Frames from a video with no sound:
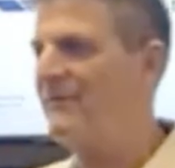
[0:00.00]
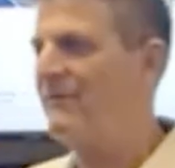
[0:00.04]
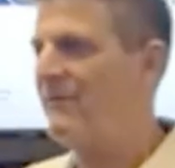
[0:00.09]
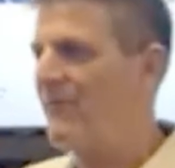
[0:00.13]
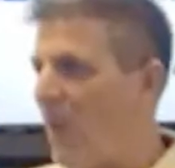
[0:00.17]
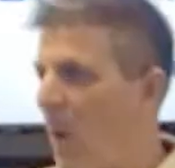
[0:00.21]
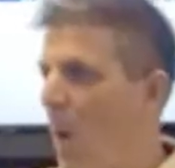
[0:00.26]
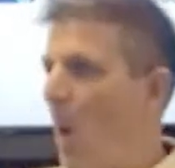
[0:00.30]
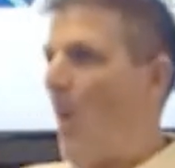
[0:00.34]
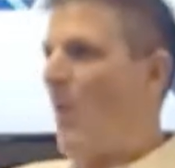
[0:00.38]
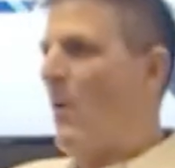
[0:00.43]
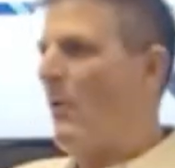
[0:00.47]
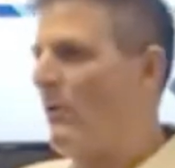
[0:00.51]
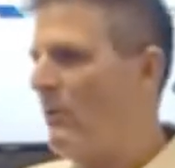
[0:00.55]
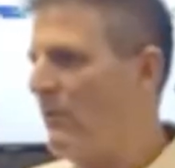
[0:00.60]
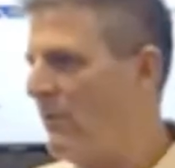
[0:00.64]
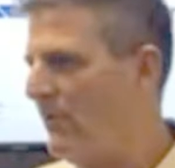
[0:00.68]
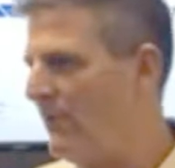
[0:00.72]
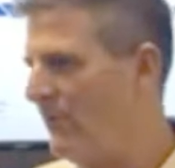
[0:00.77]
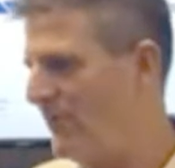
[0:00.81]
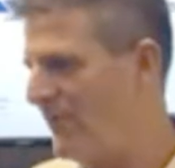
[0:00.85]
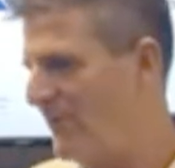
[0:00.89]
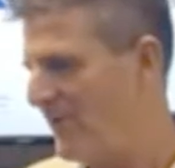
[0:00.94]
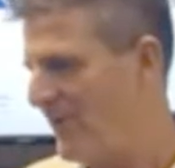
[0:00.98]

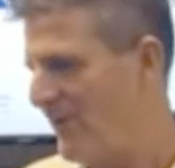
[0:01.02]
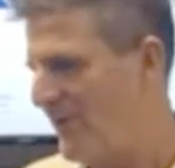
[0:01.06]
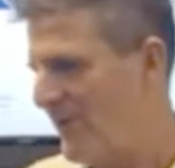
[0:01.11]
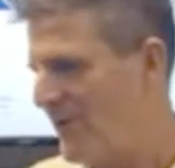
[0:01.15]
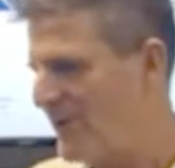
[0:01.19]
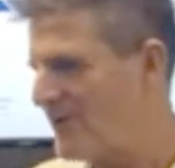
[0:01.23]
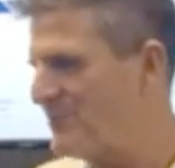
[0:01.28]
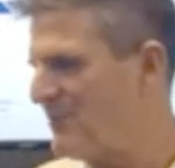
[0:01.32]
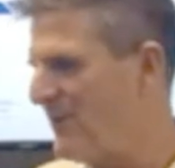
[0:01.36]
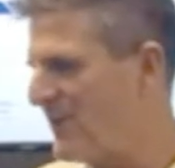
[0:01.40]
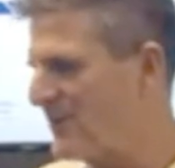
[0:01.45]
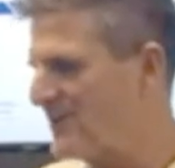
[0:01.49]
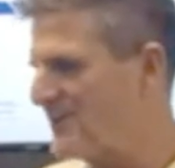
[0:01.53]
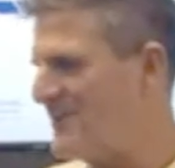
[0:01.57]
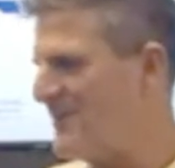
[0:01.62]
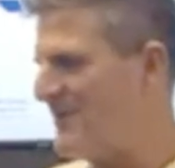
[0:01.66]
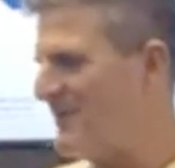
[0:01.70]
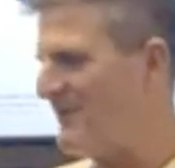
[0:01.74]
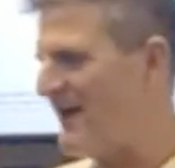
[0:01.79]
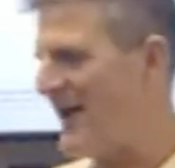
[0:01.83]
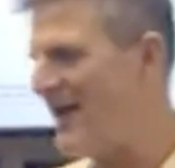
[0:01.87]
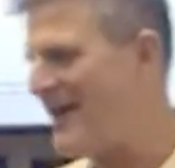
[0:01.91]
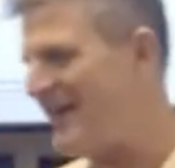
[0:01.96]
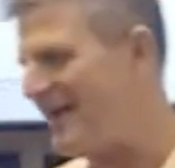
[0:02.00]
Supposed to be
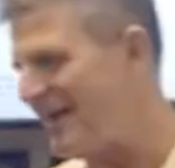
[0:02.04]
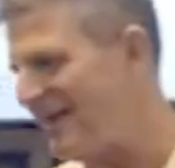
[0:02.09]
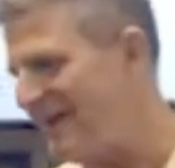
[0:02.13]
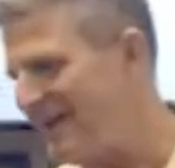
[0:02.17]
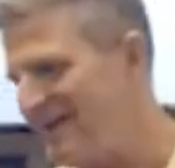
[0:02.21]
ready.